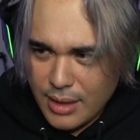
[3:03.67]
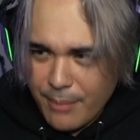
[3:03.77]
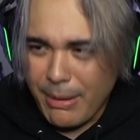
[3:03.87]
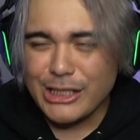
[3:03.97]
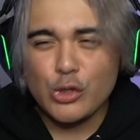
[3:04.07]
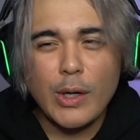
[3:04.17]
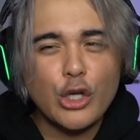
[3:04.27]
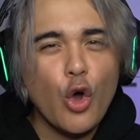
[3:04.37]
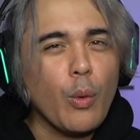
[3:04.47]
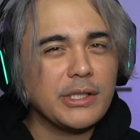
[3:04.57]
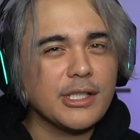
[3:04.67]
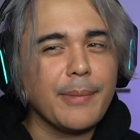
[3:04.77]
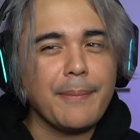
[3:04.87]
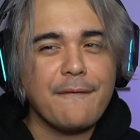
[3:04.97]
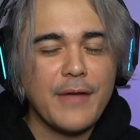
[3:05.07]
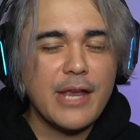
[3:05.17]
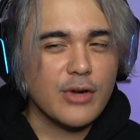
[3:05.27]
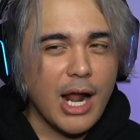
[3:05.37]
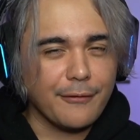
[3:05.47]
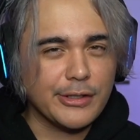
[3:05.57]
But I just want to know what's gonna be my
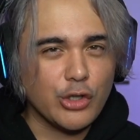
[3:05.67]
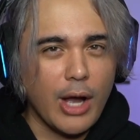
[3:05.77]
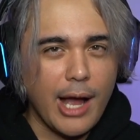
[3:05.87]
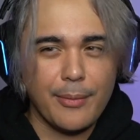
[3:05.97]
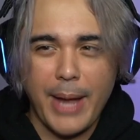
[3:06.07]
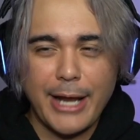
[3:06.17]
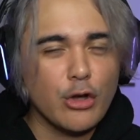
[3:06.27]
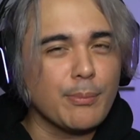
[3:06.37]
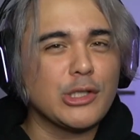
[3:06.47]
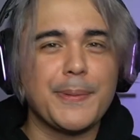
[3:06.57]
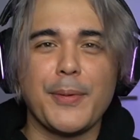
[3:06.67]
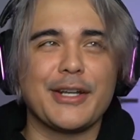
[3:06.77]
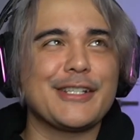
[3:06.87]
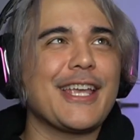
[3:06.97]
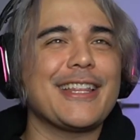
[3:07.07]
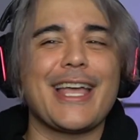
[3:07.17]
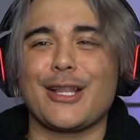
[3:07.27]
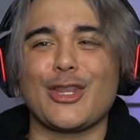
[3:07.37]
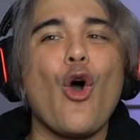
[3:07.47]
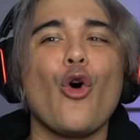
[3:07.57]
favorite out of this whole album. I know most people are gonna say
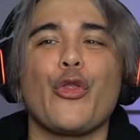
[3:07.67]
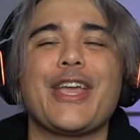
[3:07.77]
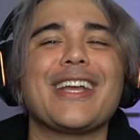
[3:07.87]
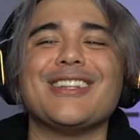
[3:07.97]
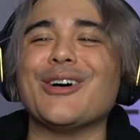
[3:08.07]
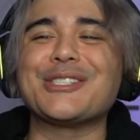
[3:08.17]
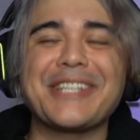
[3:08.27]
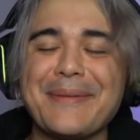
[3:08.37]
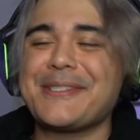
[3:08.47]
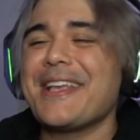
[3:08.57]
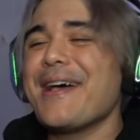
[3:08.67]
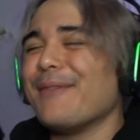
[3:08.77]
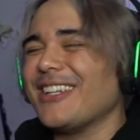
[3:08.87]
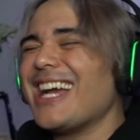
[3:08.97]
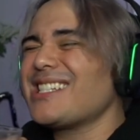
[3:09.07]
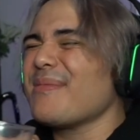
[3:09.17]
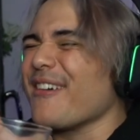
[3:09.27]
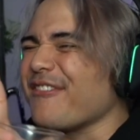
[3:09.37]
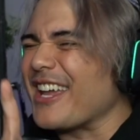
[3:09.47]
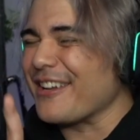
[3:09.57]
like the whole thing, no skips, but there has to be a
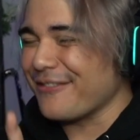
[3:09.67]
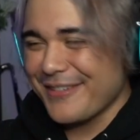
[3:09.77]
fave.